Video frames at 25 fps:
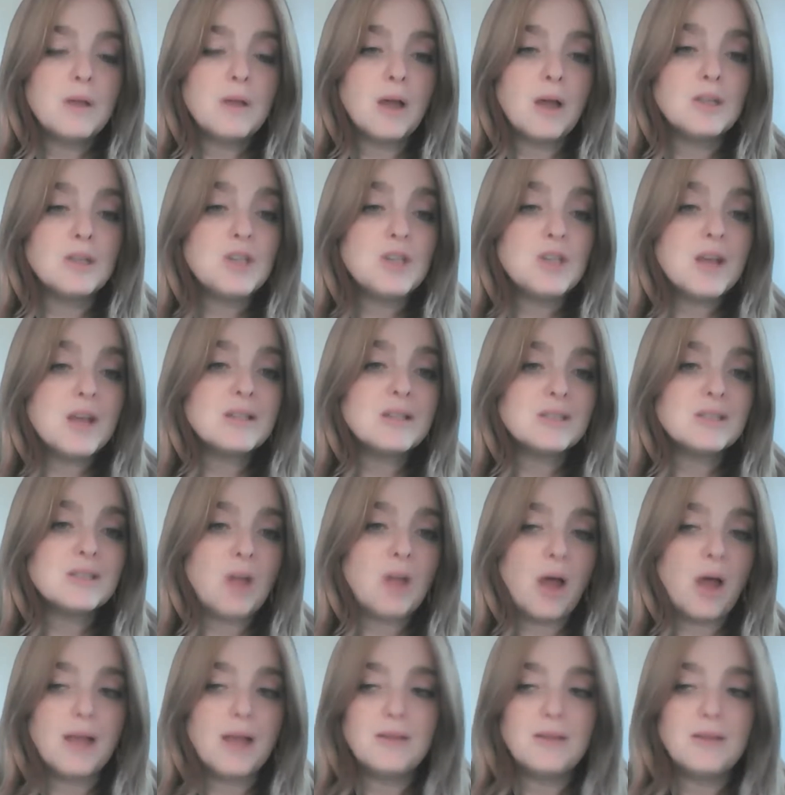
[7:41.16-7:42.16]
a
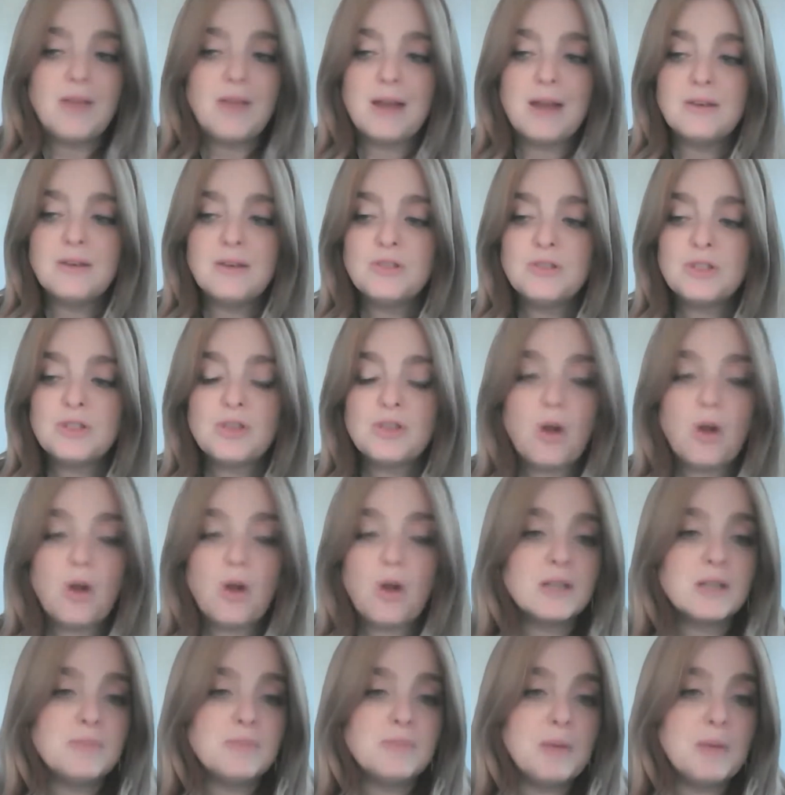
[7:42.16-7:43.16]
genocide that just
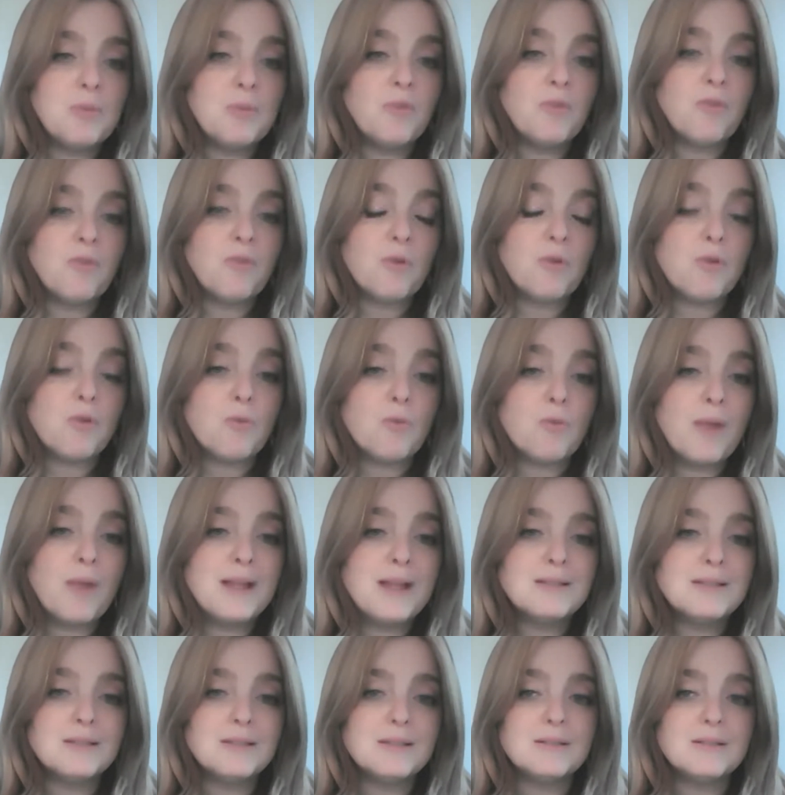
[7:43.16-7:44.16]
targets people for the
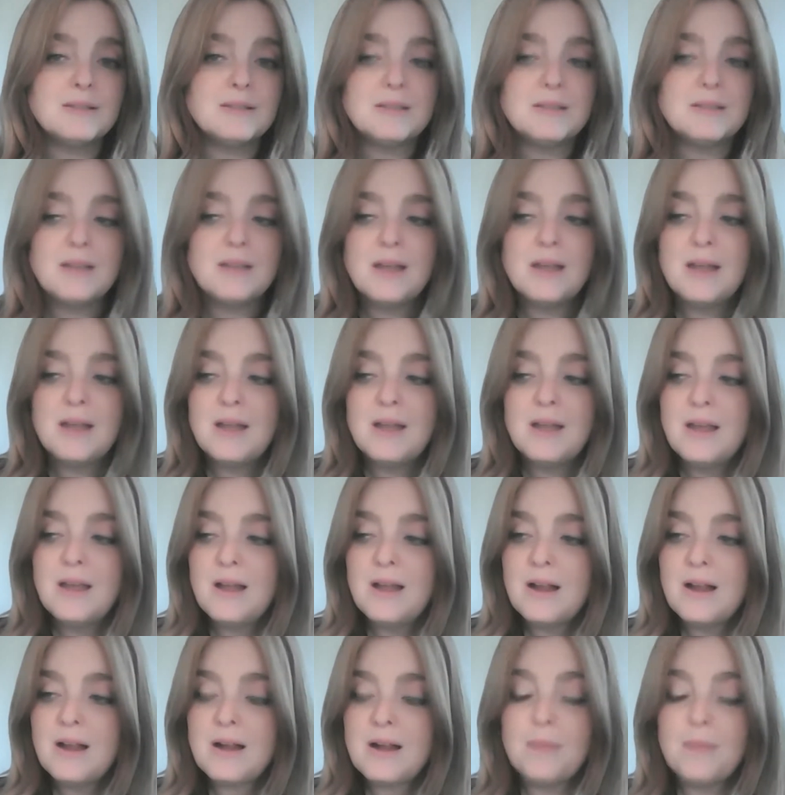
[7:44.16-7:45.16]
races
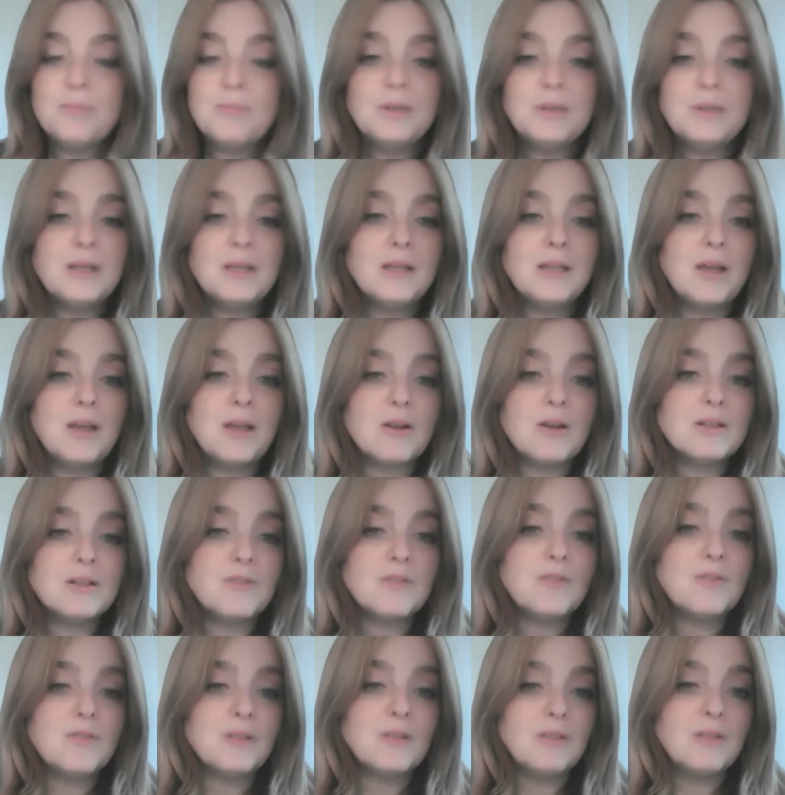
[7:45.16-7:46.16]
completely on a
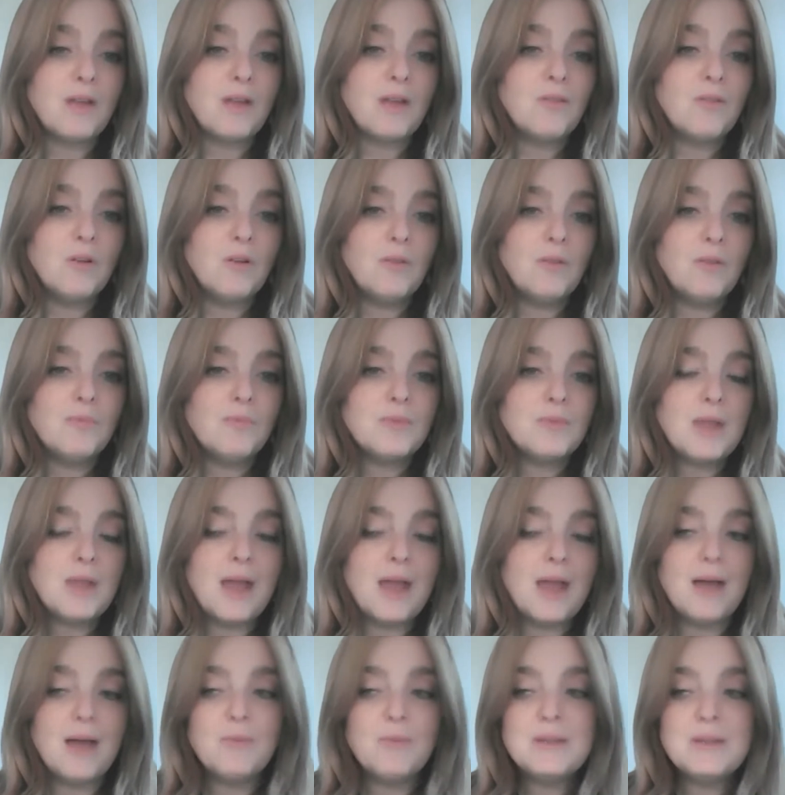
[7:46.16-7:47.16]
different level.
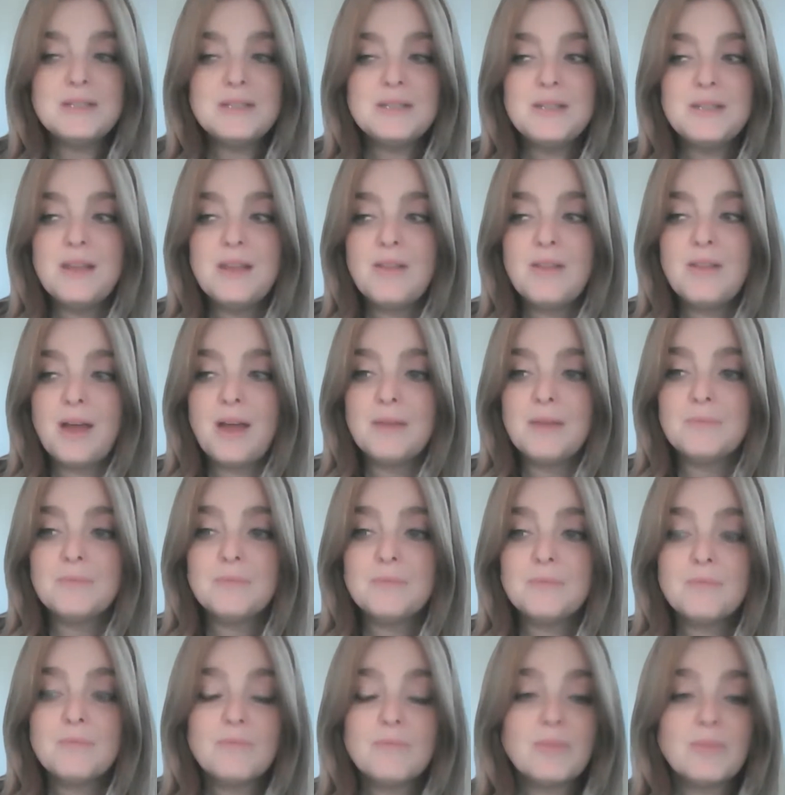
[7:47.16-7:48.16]
And we see that
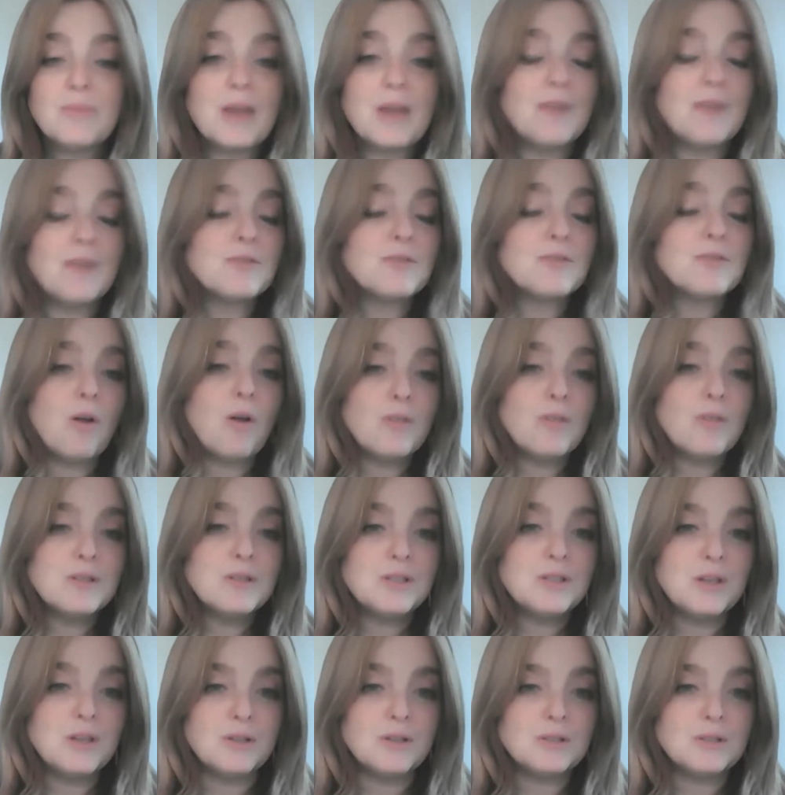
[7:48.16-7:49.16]
after all
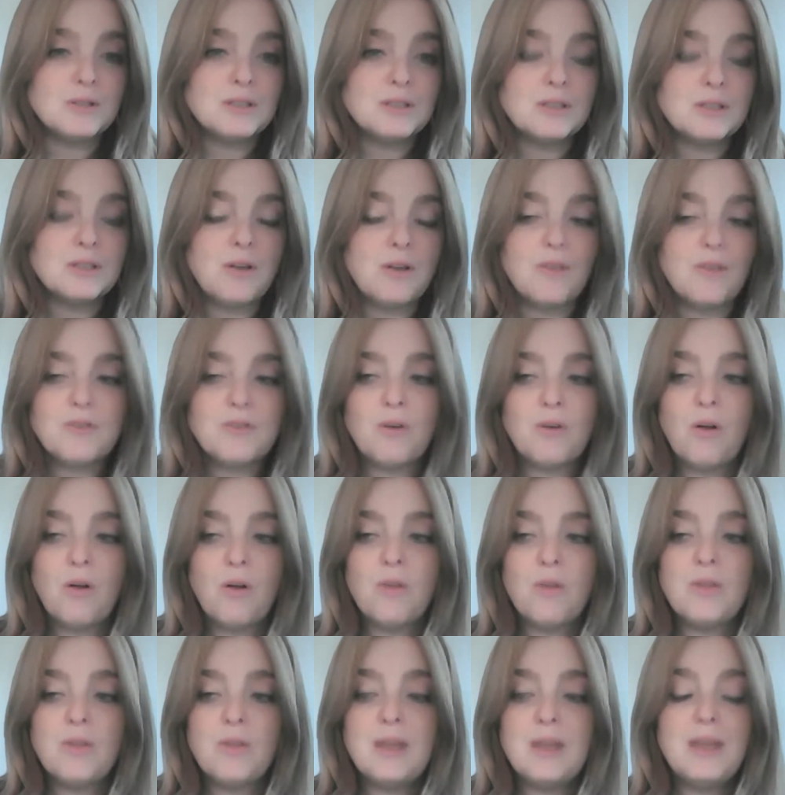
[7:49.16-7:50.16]
these years and after
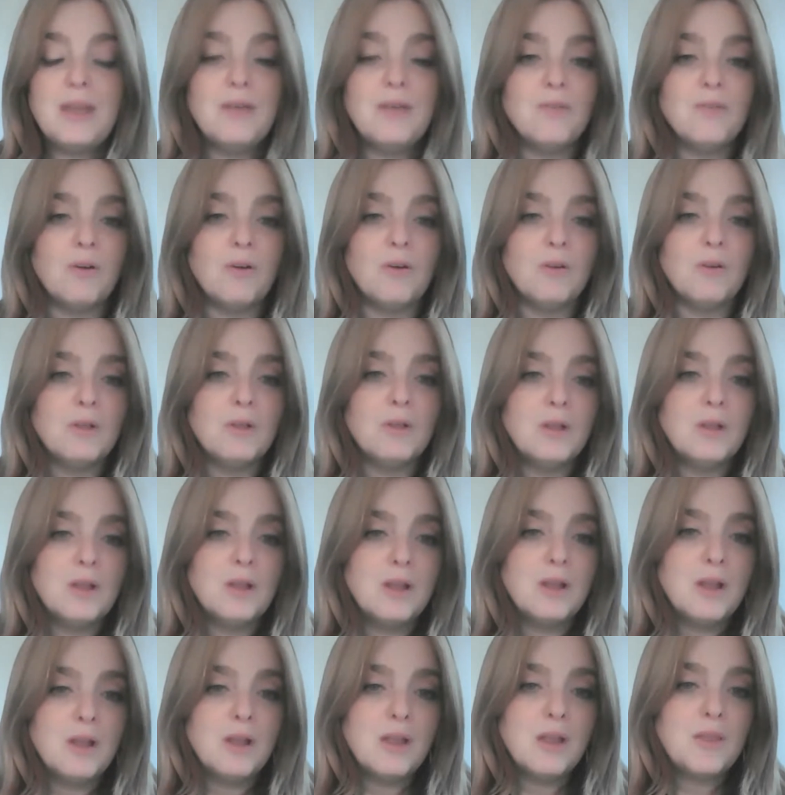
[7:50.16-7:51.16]
all the evil
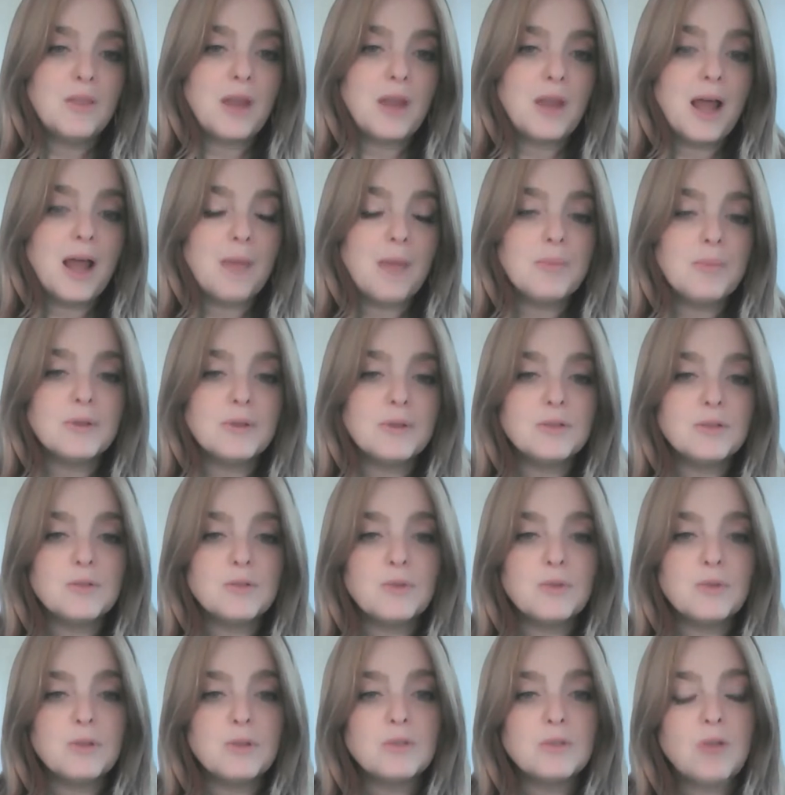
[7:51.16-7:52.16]
that happened
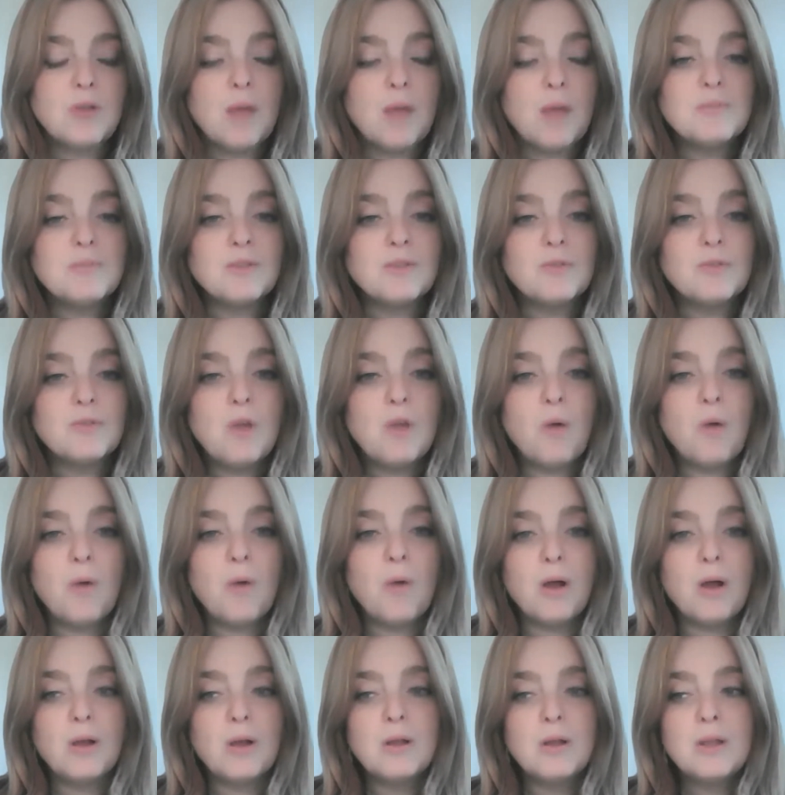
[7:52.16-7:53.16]
during the times of
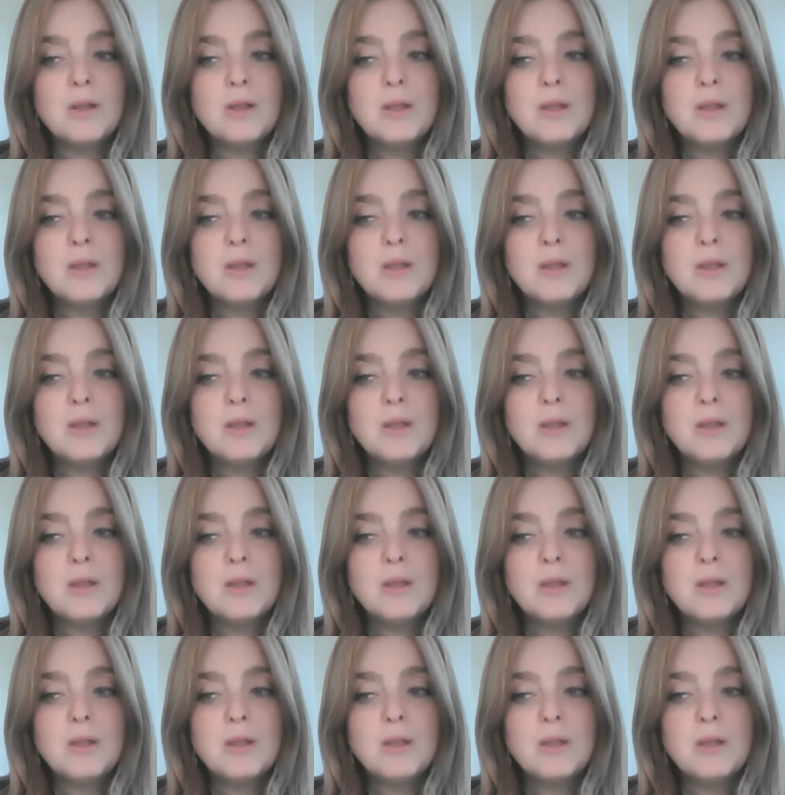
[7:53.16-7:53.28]
Noah